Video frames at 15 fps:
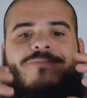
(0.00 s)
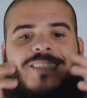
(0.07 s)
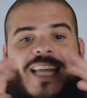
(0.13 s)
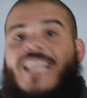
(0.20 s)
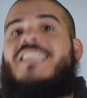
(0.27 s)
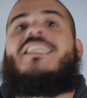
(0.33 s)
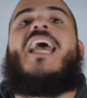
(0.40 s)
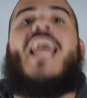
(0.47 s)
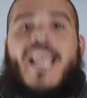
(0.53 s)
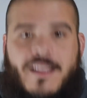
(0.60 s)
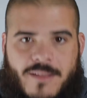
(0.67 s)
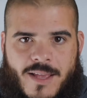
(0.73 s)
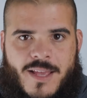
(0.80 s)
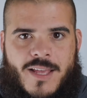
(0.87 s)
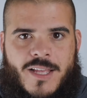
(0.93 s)

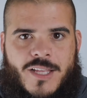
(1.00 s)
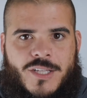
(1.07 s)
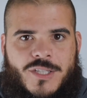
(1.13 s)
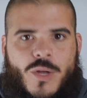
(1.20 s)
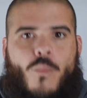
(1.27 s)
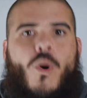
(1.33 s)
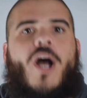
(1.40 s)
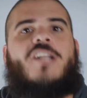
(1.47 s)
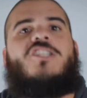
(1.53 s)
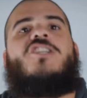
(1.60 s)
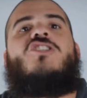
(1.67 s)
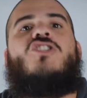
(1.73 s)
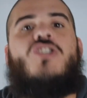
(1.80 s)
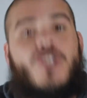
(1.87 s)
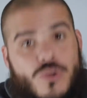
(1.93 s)
dictate the
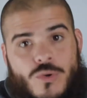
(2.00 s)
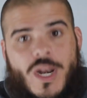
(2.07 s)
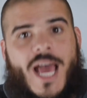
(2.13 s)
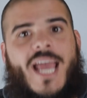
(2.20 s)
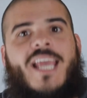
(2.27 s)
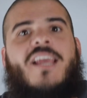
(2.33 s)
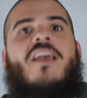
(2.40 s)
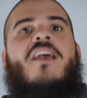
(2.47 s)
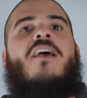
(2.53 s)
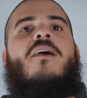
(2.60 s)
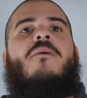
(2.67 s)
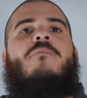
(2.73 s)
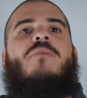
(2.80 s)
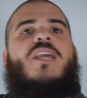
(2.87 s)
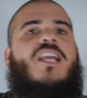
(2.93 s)
watches you like
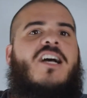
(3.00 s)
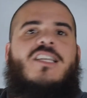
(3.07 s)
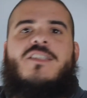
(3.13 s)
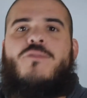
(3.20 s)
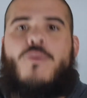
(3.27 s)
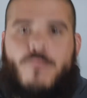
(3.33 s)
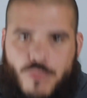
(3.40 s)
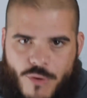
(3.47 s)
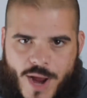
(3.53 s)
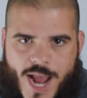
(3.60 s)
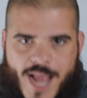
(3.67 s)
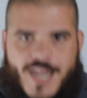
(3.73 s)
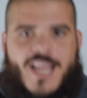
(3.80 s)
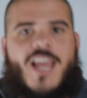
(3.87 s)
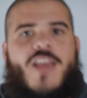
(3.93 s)
because of a
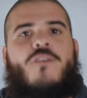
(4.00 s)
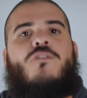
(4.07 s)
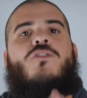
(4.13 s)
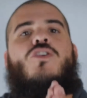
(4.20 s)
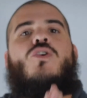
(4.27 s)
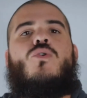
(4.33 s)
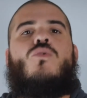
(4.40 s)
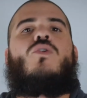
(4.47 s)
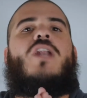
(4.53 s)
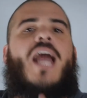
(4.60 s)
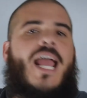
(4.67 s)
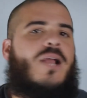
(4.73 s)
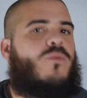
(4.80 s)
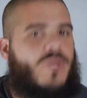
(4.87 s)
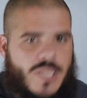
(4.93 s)
brand. If you
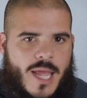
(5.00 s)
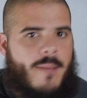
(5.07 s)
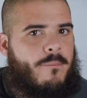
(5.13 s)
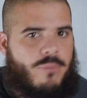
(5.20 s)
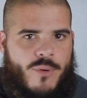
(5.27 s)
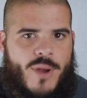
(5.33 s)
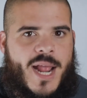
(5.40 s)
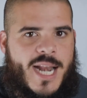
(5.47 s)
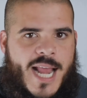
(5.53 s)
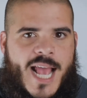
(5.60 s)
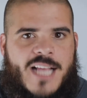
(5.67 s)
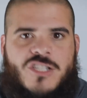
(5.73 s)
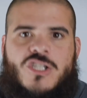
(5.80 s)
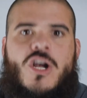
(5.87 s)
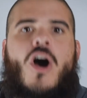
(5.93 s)
like what that brand
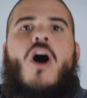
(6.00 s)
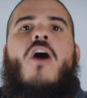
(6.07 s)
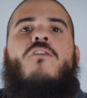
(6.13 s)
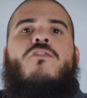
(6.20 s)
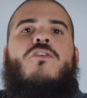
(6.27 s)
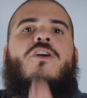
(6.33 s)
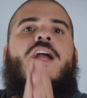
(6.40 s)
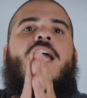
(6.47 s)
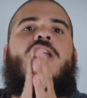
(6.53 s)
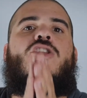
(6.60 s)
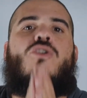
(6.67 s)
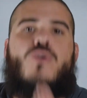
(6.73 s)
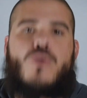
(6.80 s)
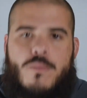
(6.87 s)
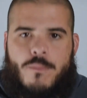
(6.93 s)
has to offer
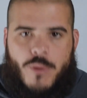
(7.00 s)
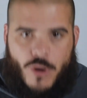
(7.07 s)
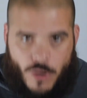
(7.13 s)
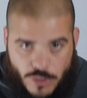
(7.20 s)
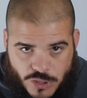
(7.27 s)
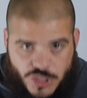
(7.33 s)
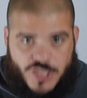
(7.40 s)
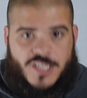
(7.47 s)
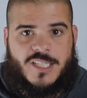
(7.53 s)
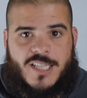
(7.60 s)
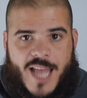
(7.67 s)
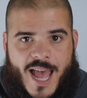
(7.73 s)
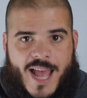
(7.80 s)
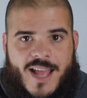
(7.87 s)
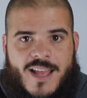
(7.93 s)
and you purchase
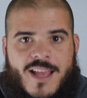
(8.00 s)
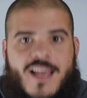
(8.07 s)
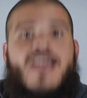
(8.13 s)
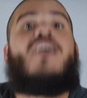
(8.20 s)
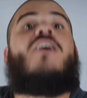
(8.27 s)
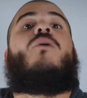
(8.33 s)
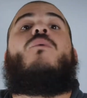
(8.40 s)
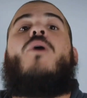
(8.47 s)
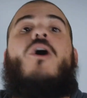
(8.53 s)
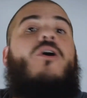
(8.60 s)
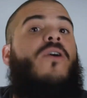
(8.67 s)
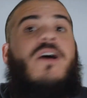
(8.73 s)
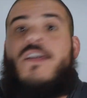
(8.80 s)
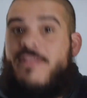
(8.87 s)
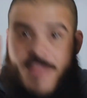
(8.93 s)
that,
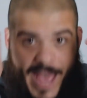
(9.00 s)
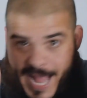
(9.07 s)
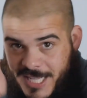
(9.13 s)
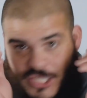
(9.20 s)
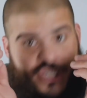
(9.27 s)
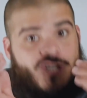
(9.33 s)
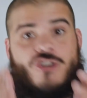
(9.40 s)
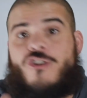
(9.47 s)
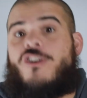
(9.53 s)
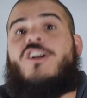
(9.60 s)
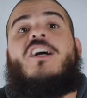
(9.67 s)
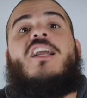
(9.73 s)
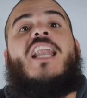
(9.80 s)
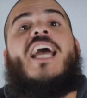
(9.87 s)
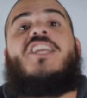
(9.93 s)
well, that's your
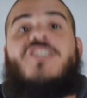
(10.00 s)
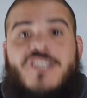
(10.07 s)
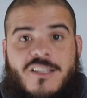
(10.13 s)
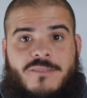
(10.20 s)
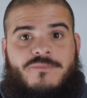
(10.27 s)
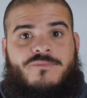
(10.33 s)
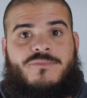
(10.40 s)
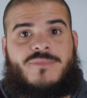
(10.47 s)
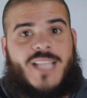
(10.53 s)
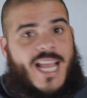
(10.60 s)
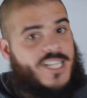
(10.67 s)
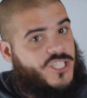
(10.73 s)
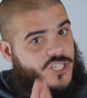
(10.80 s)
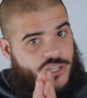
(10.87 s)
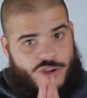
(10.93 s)
collection.
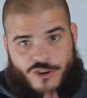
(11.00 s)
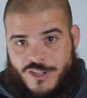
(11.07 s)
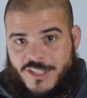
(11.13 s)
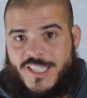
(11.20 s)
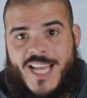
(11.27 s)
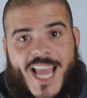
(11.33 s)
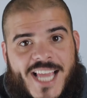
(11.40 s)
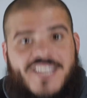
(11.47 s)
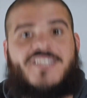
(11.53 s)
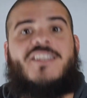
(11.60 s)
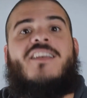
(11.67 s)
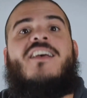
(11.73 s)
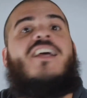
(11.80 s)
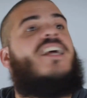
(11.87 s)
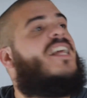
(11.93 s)
That's your
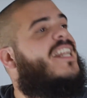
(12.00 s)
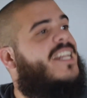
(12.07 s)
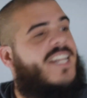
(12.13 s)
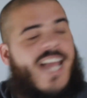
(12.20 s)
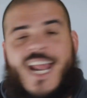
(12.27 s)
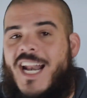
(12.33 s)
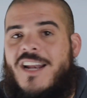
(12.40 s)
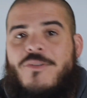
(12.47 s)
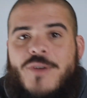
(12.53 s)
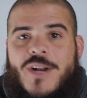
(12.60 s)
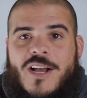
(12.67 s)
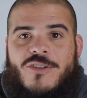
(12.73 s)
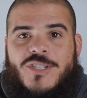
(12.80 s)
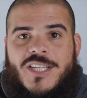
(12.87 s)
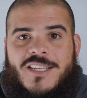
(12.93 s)
taste, not
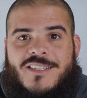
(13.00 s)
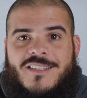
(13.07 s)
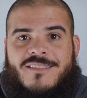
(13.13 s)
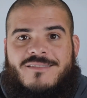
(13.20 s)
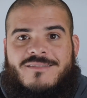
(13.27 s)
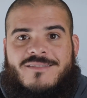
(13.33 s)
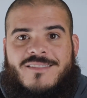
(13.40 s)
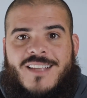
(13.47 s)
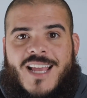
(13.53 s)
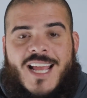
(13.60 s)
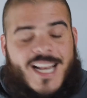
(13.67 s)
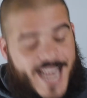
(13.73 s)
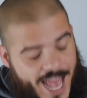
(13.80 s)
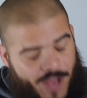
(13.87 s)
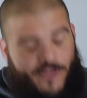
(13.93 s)
anyone else's.
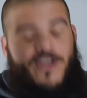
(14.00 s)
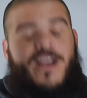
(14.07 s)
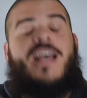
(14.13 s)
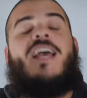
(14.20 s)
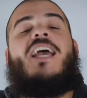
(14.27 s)
Now,